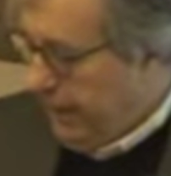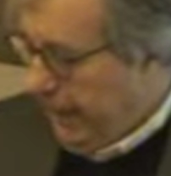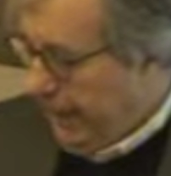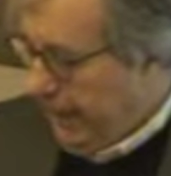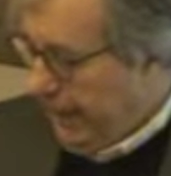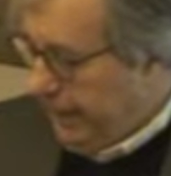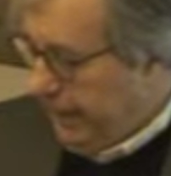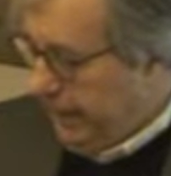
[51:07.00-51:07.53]

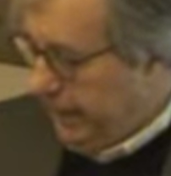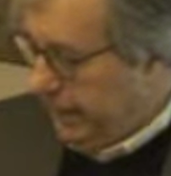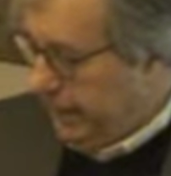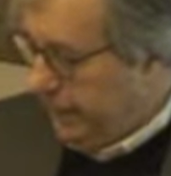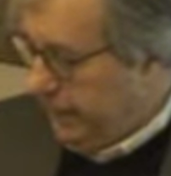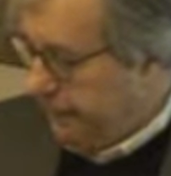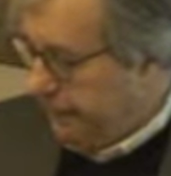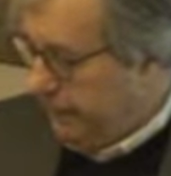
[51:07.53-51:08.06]
And
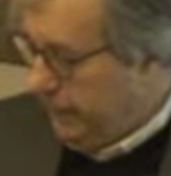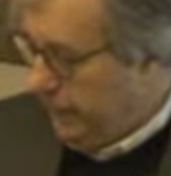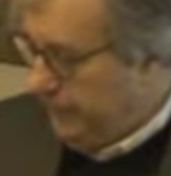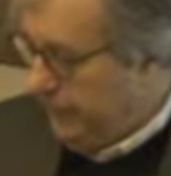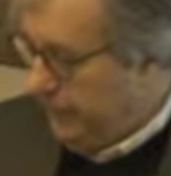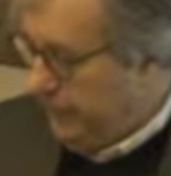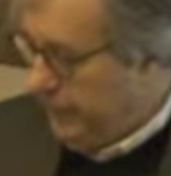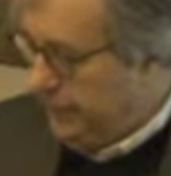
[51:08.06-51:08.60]

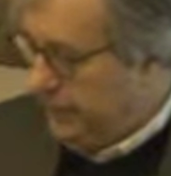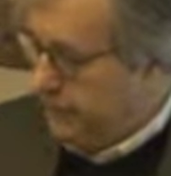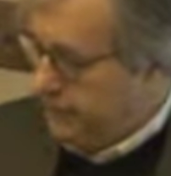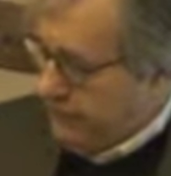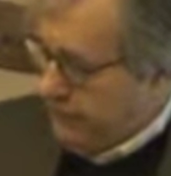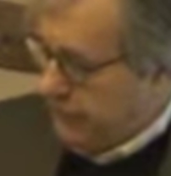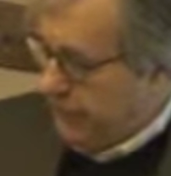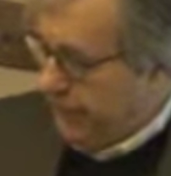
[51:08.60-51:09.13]
that's a
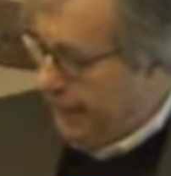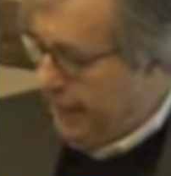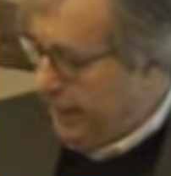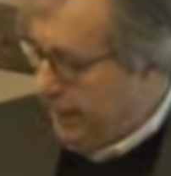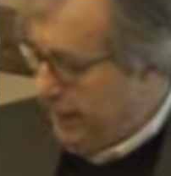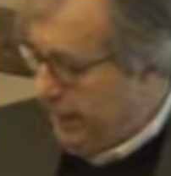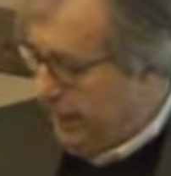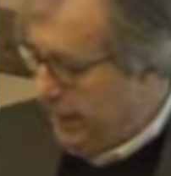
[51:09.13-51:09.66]
view
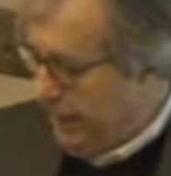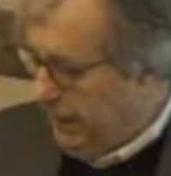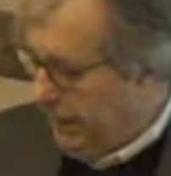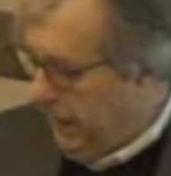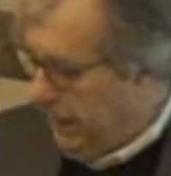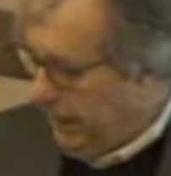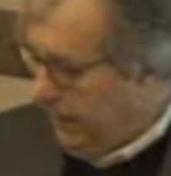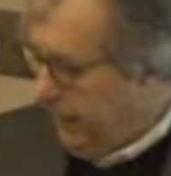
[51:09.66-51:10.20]
again
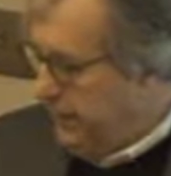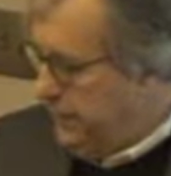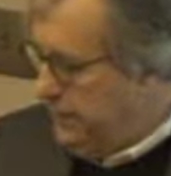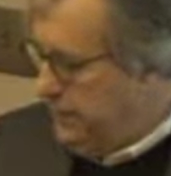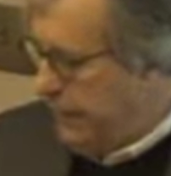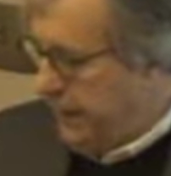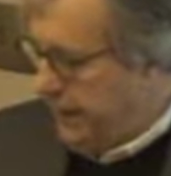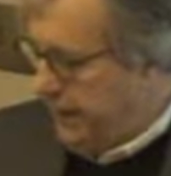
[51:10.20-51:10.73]

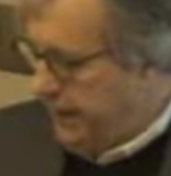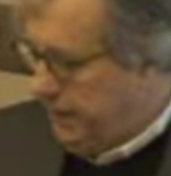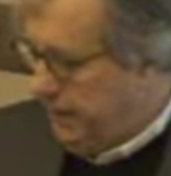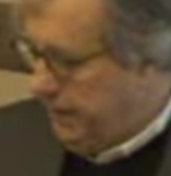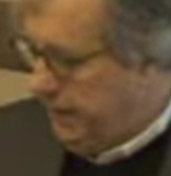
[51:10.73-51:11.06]
inside